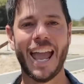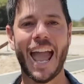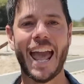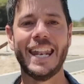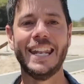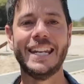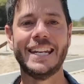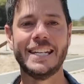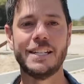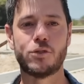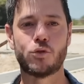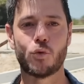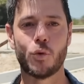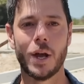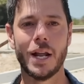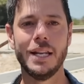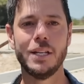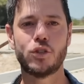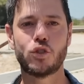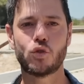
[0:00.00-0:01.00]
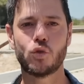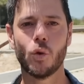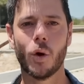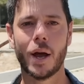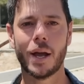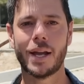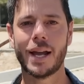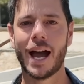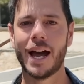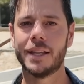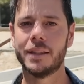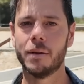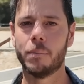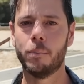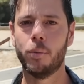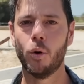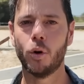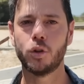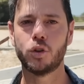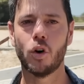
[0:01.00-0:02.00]
in an Israeli strike on the
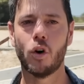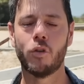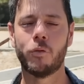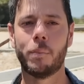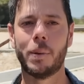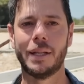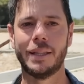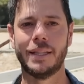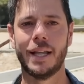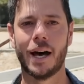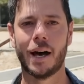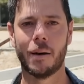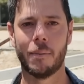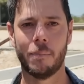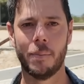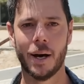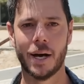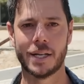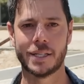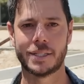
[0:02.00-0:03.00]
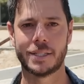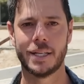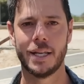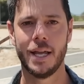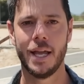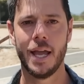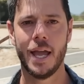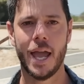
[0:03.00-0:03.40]
port of Bandar Abbas.